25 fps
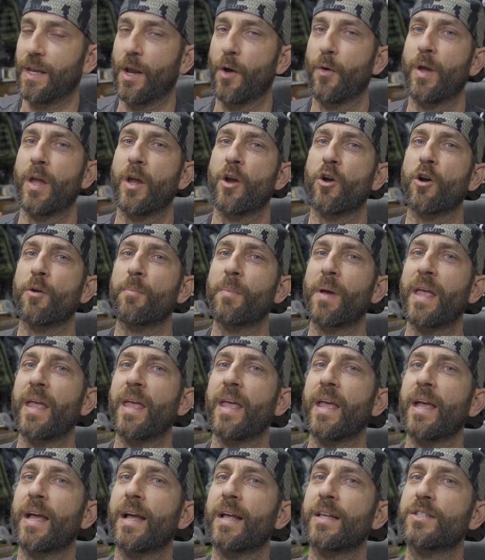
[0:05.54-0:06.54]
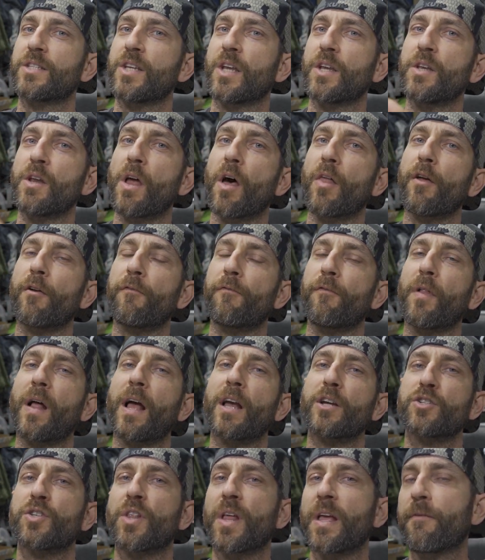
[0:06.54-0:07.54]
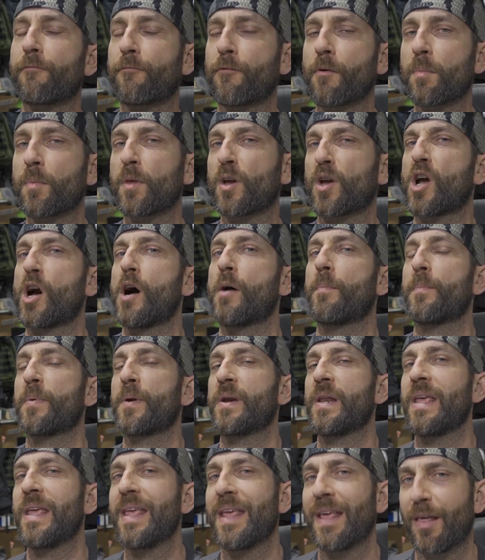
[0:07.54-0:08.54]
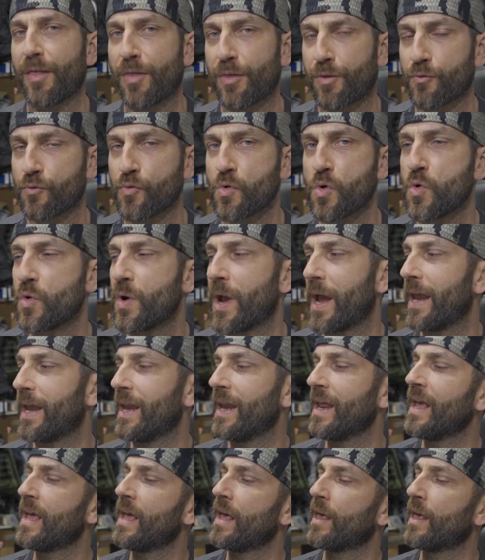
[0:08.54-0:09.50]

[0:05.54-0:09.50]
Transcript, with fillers: Now here in my hands, another flashlight from the company ThruNite.